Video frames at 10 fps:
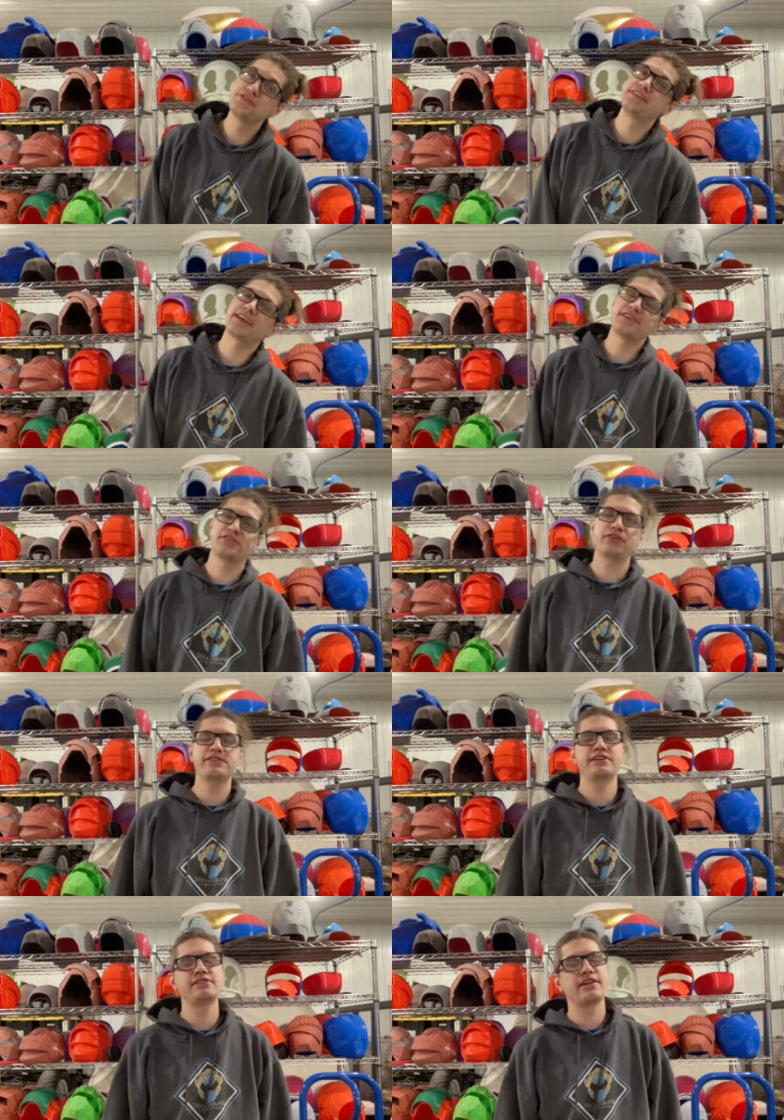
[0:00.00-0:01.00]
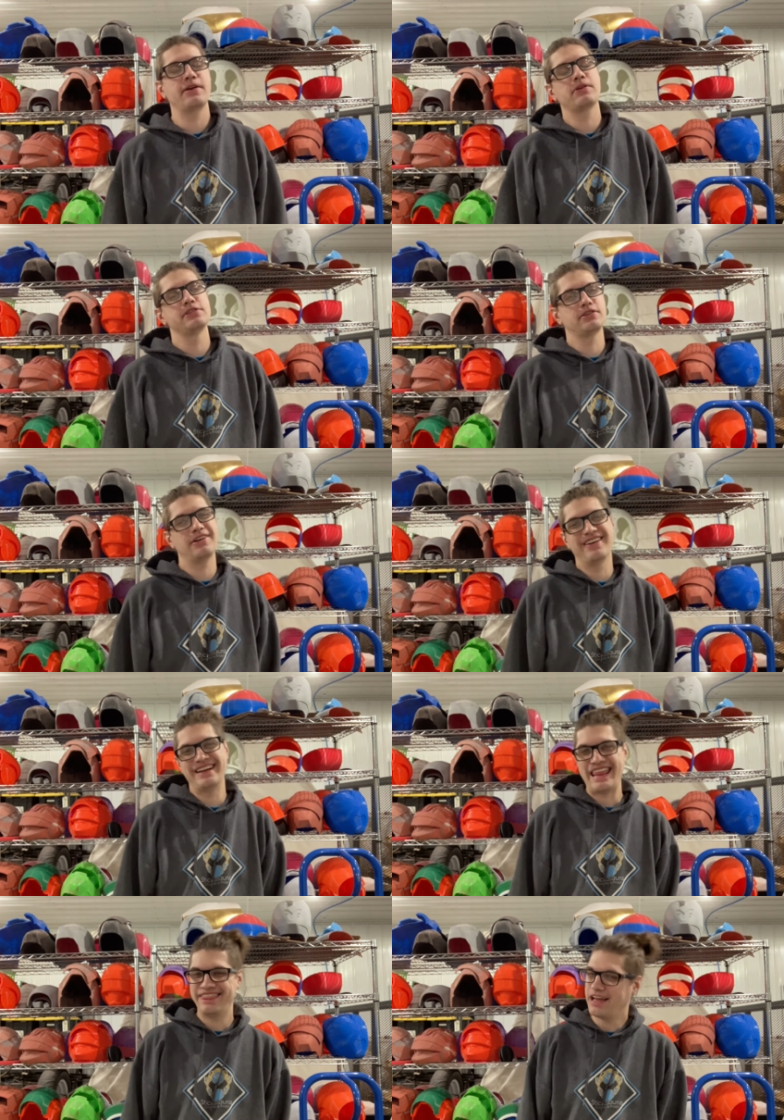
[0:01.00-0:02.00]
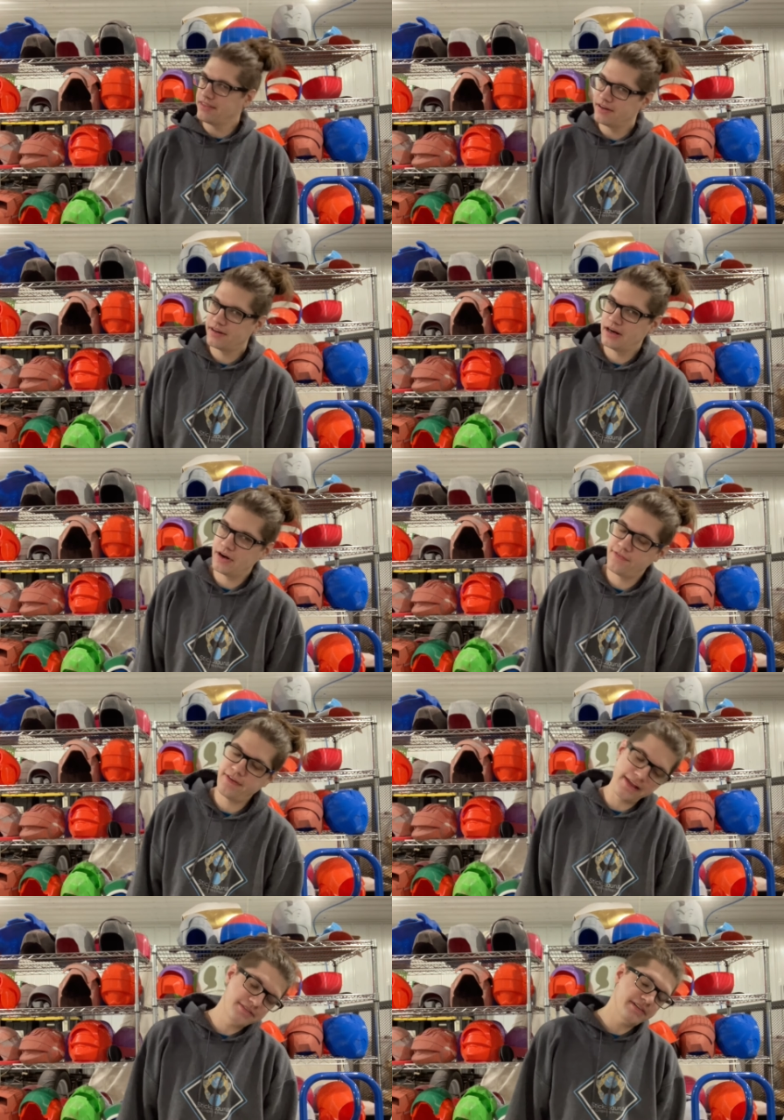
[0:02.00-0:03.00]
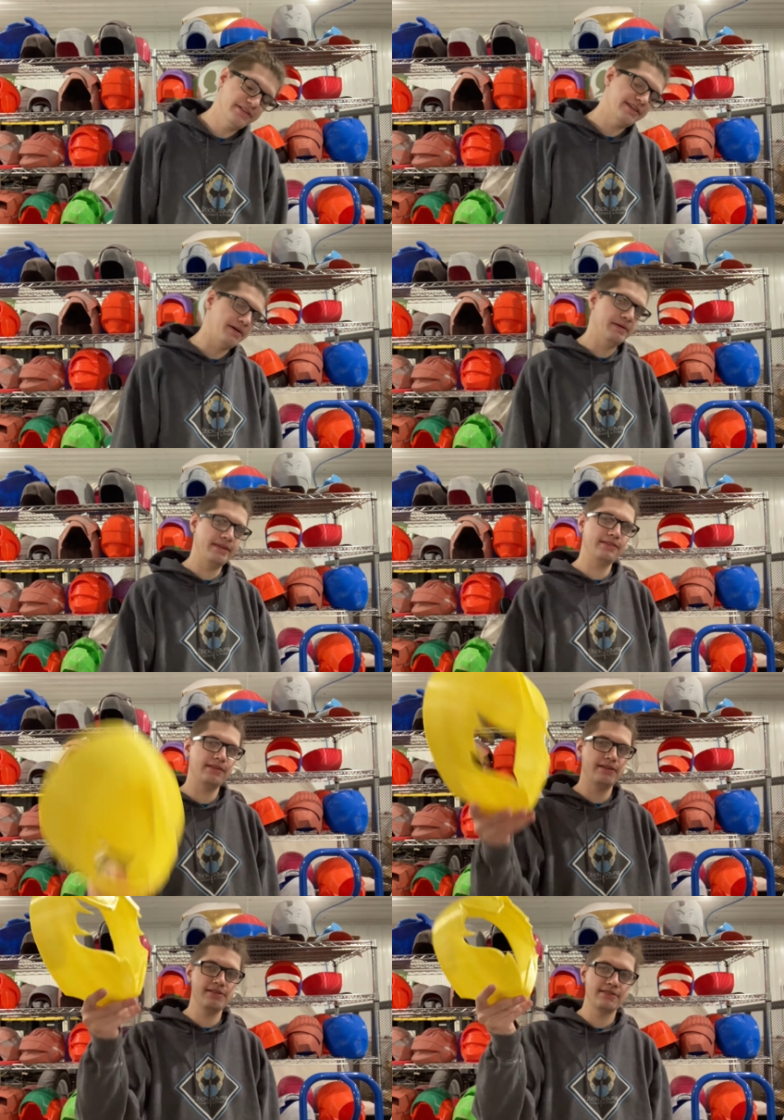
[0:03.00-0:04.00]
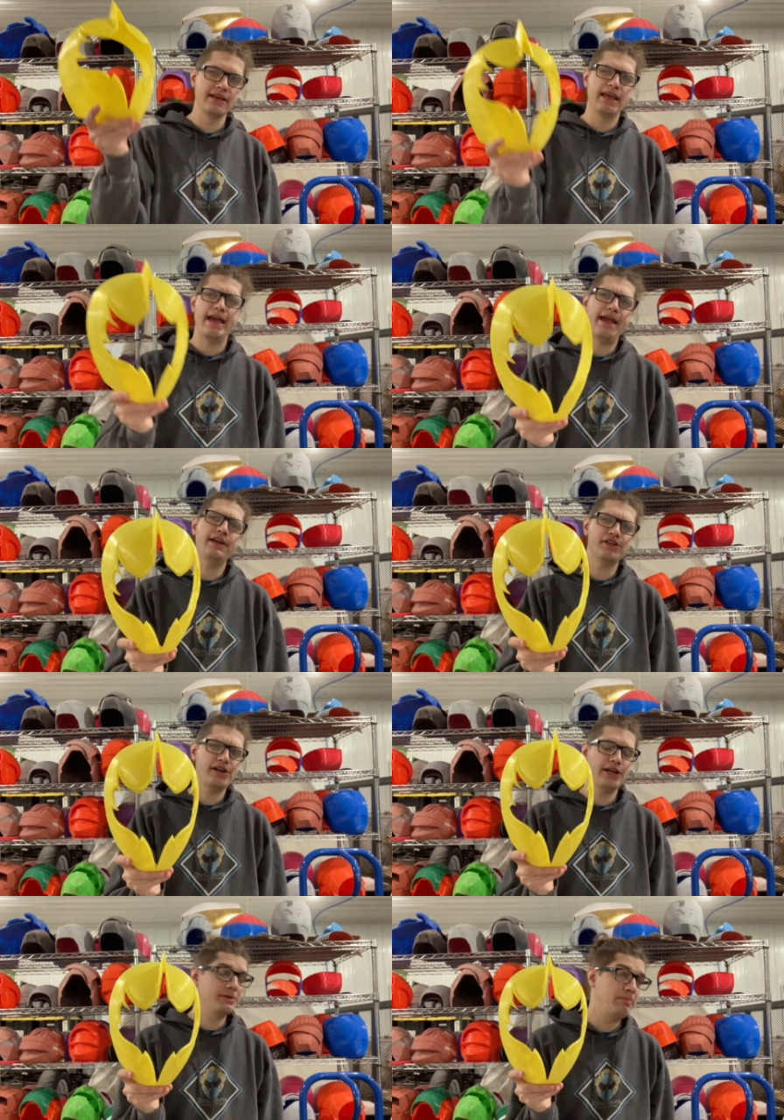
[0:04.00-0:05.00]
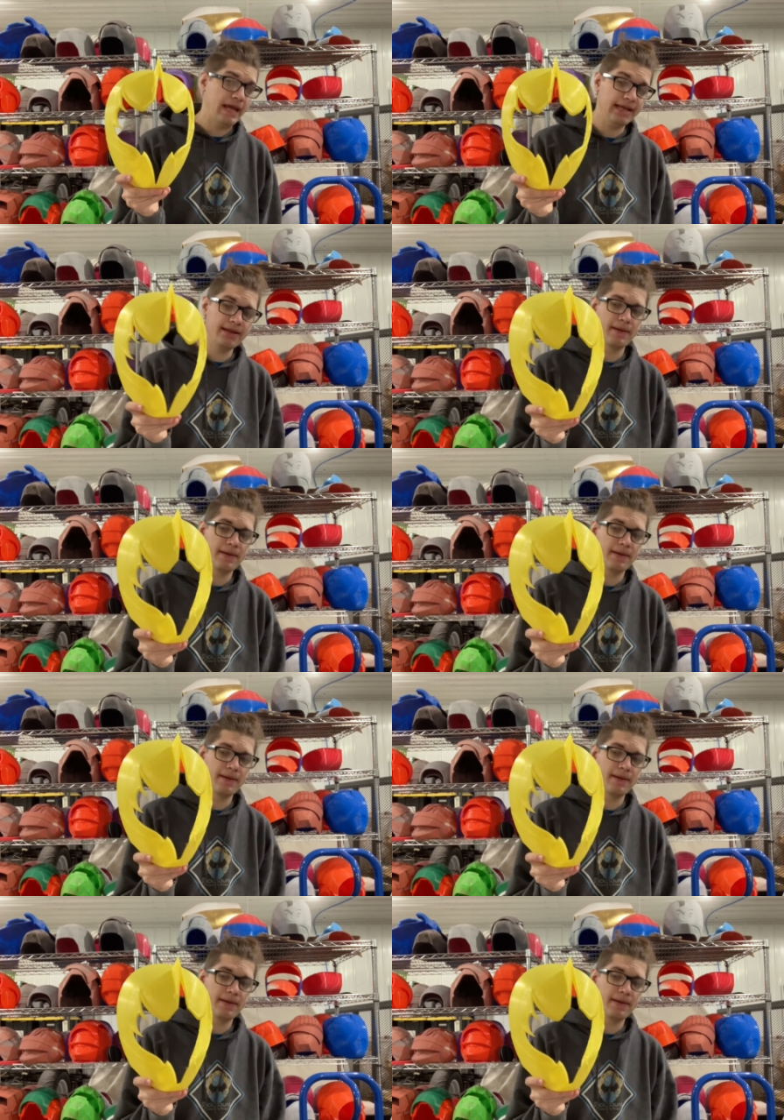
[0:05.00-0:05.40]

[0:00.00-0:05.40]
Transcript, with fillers: is here, and today we're going to start on another fan series helmet. This is Ancient Age Pink.